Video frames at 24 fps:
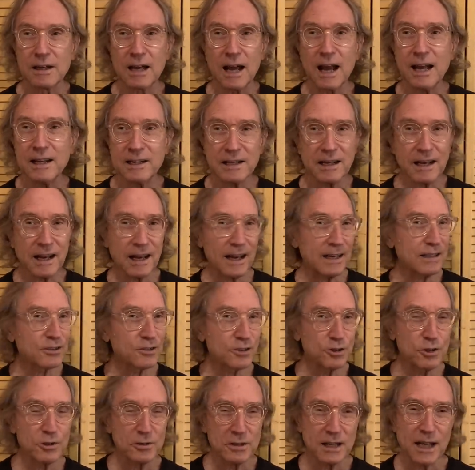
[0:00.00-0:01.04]
and you got
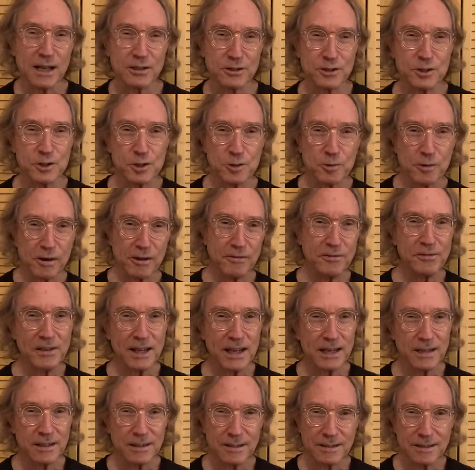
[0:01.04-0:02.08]
2,000 square
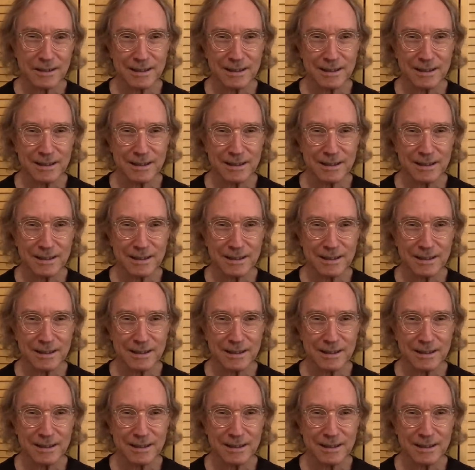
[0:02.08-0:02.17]
feet,